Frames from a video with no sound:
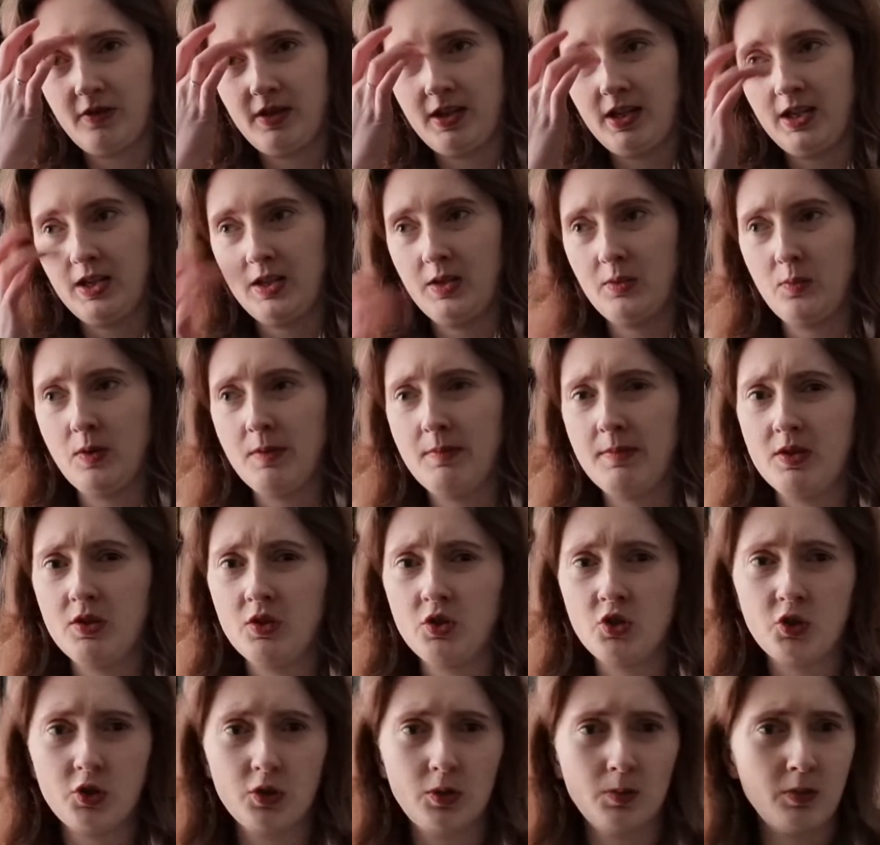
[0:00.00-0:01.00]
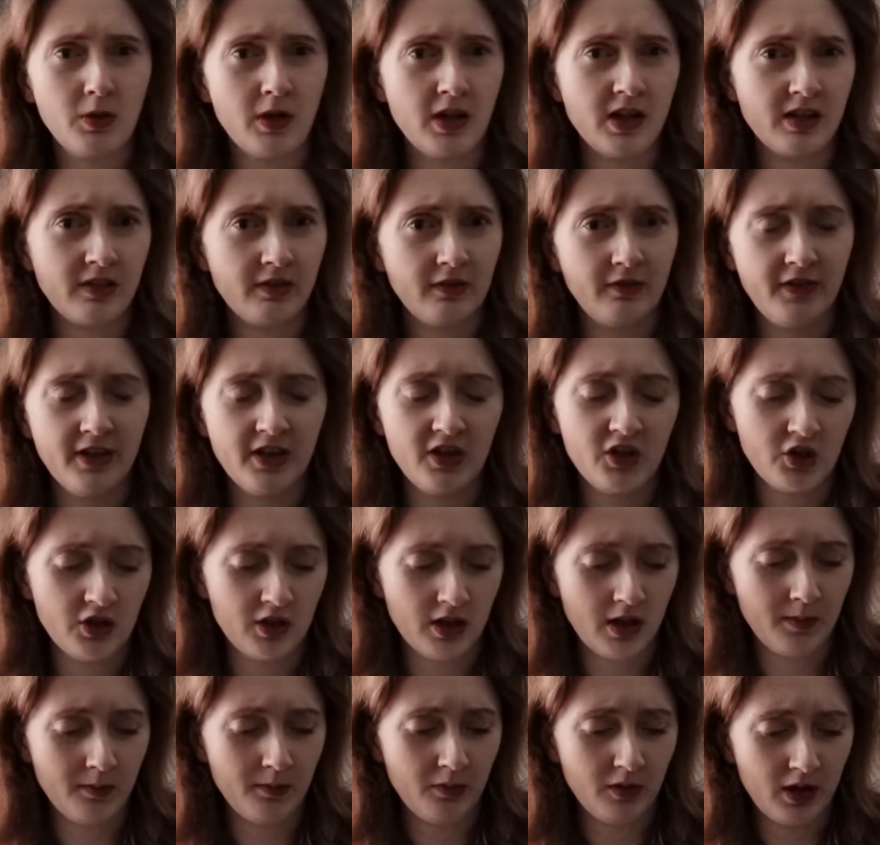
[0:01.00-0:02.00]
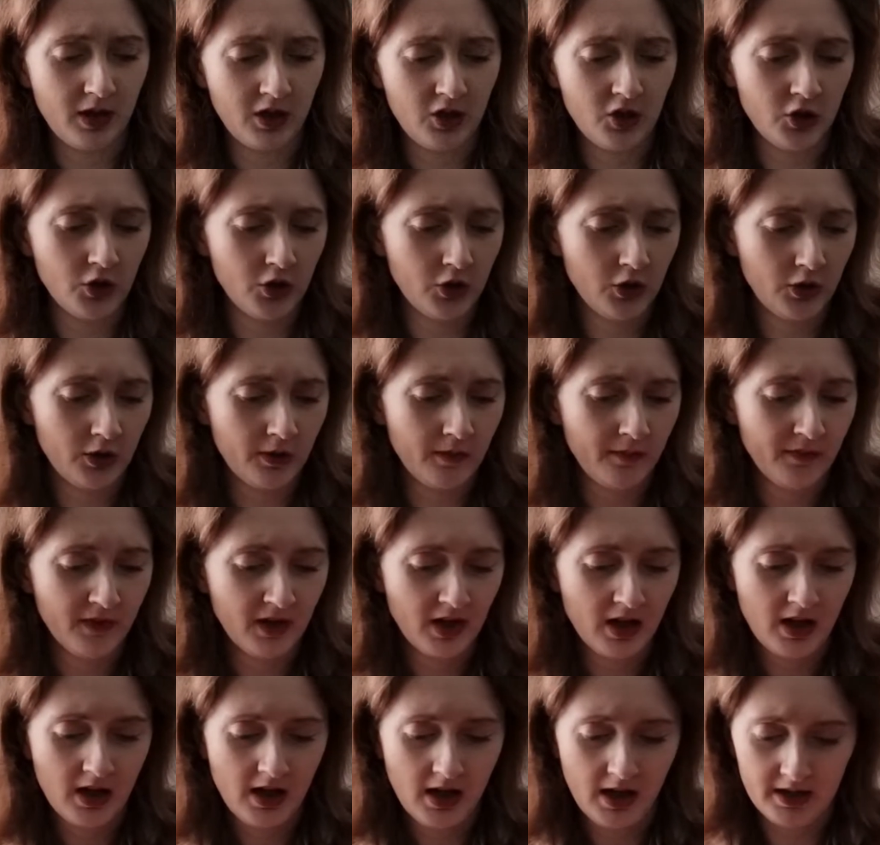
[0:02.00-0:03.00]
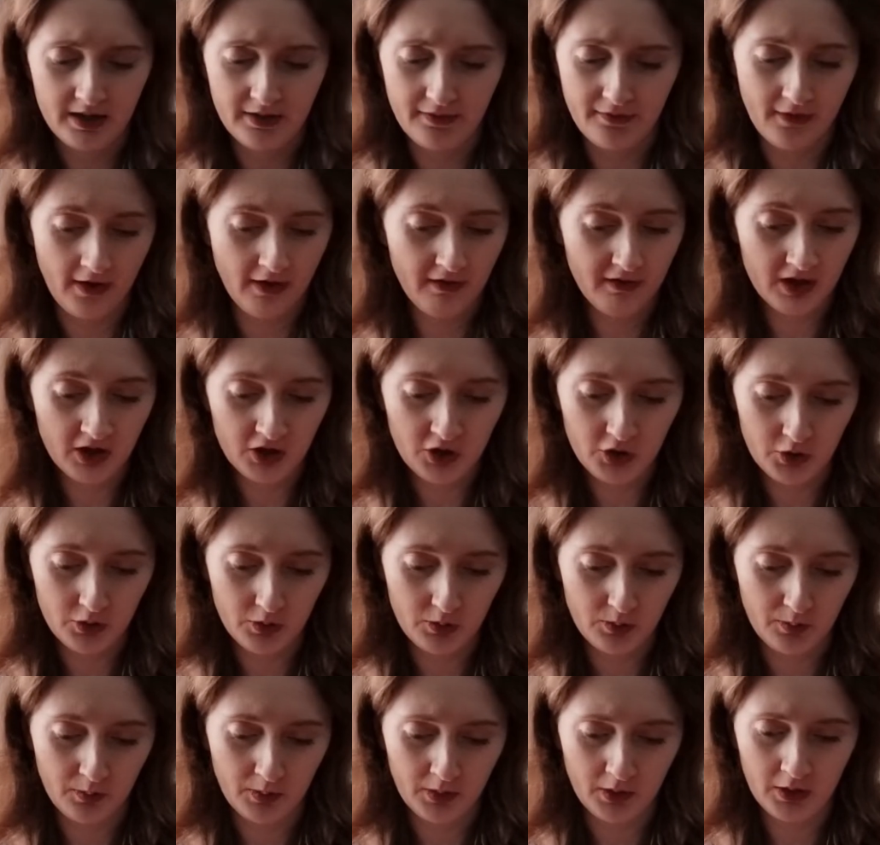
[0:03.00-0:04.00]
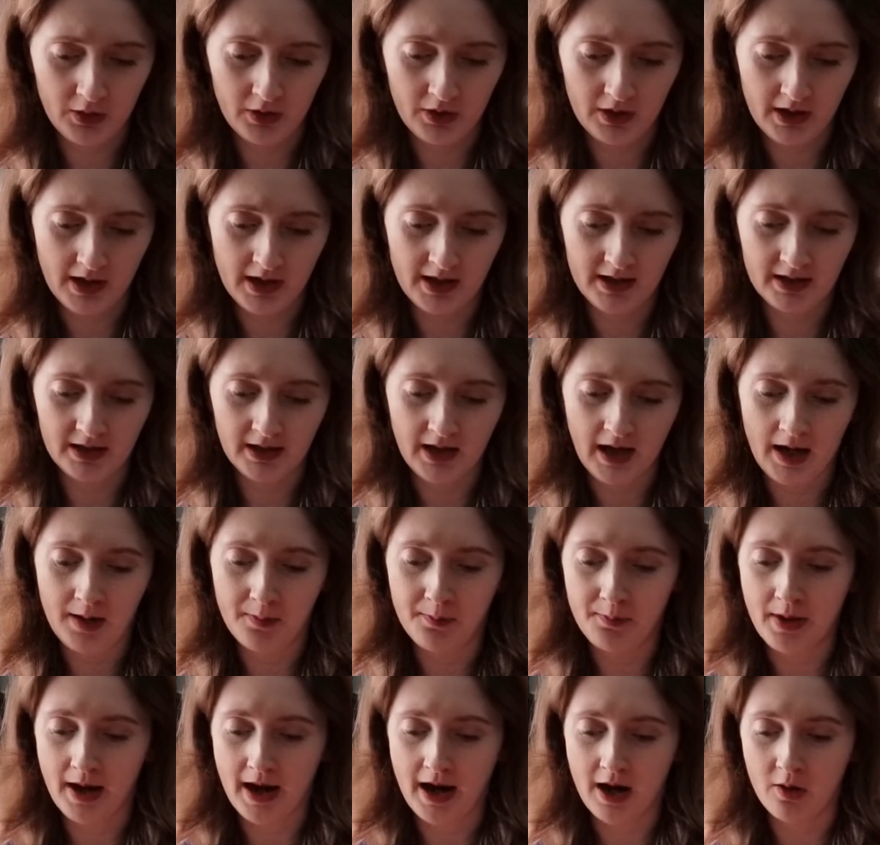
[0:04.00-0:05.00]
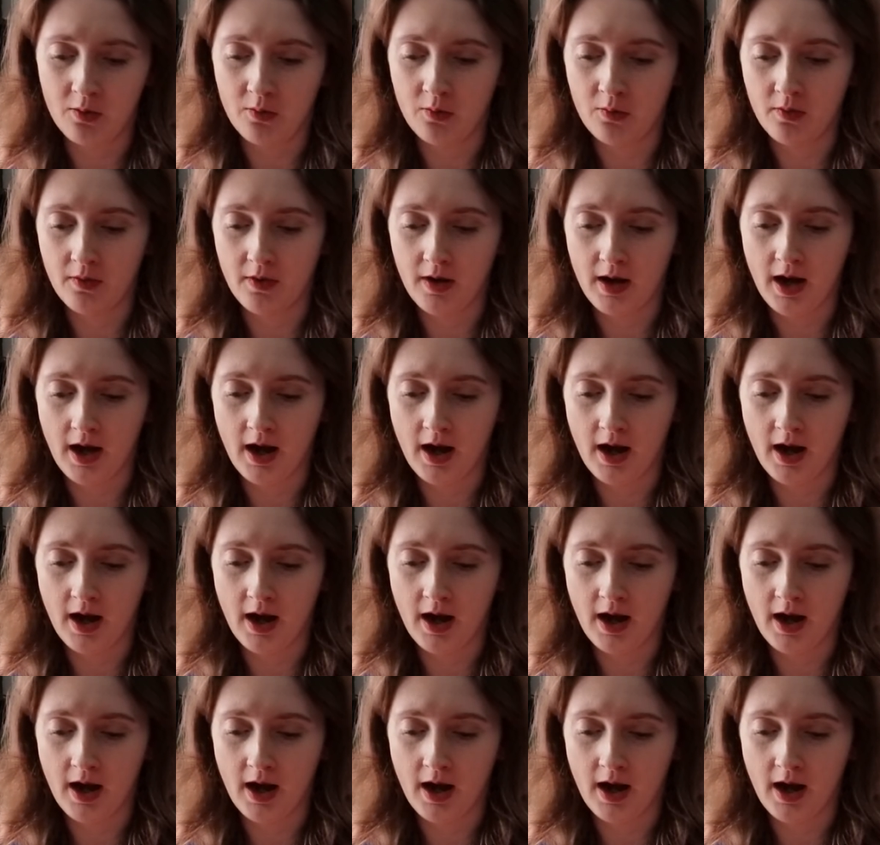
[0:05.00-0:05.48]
for the Women's Short Prize for Fiction, I'm pretty sure. It's a very short book. It's about